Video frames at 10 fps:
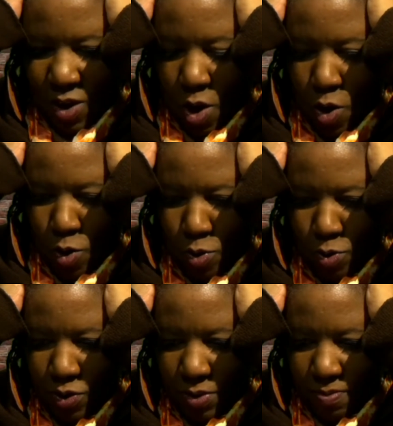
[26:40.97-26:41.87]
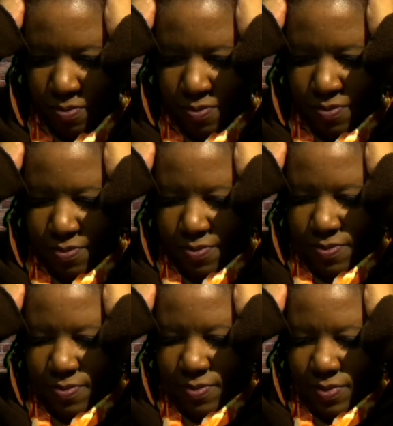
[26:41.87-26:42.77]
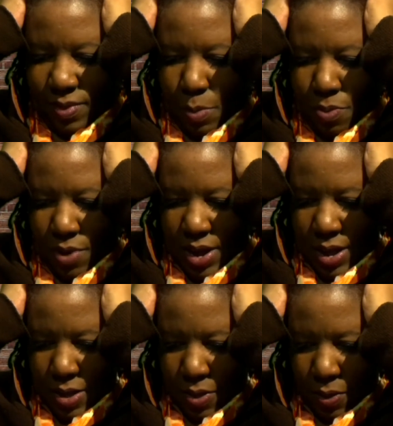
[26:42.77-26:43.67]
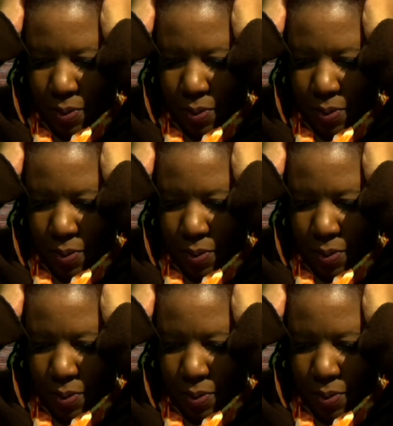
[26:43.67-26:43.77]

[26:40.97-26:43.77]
Hold. Breathe.